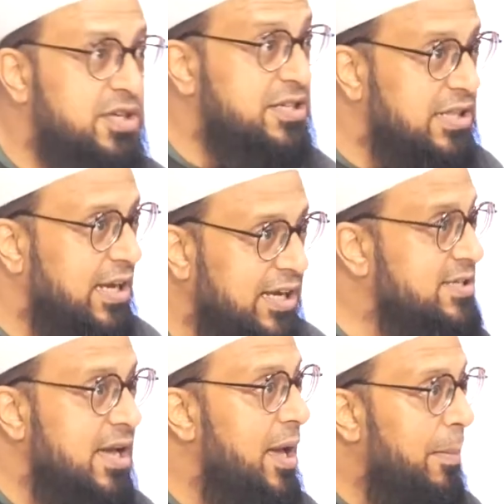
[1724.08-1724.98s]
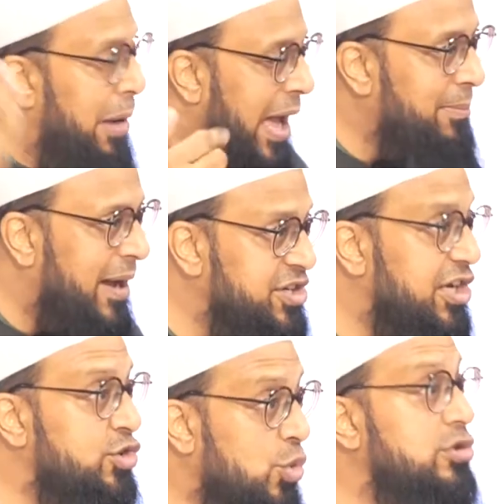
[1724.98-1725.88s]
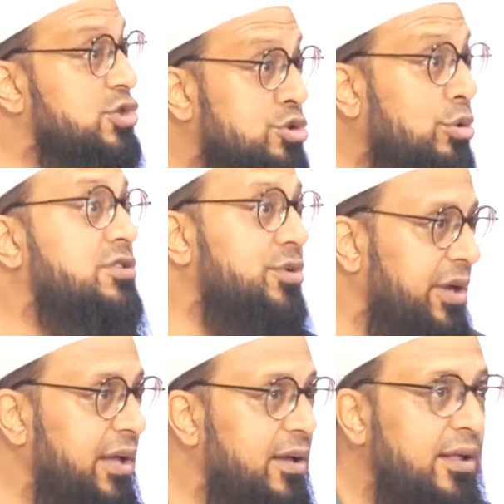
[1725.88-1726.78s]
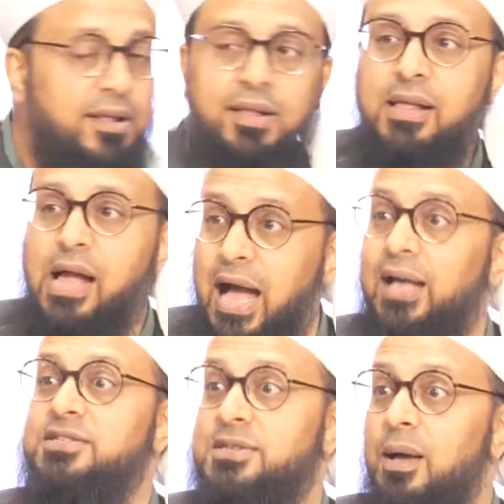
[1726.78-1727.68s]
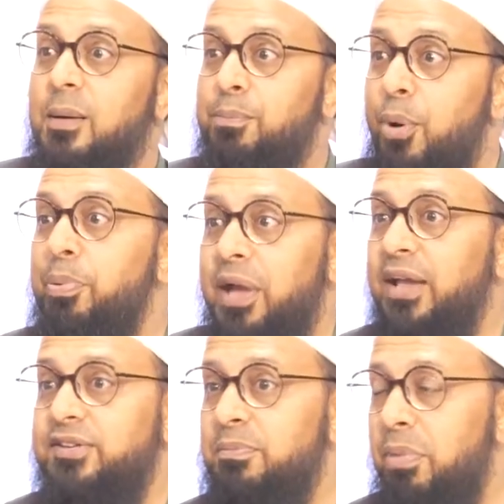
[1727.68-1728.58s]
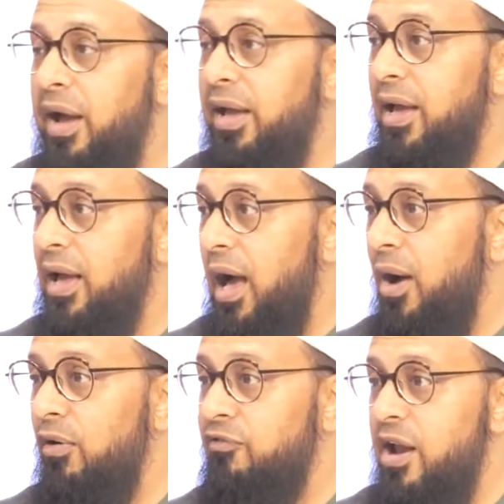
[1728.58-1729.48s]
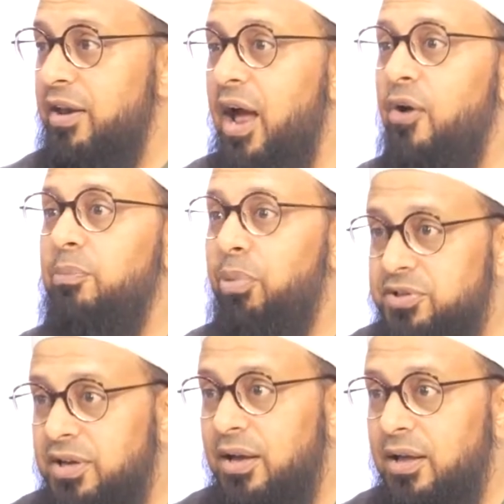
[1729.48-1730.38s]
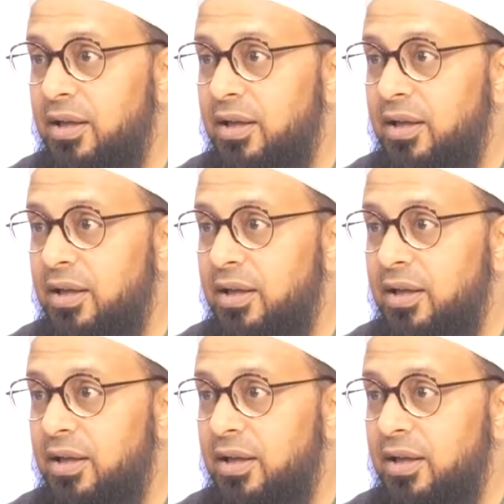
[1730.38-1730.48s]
such a thing as black magic. It's called sorcery, as propagated by our friend Harry Potter.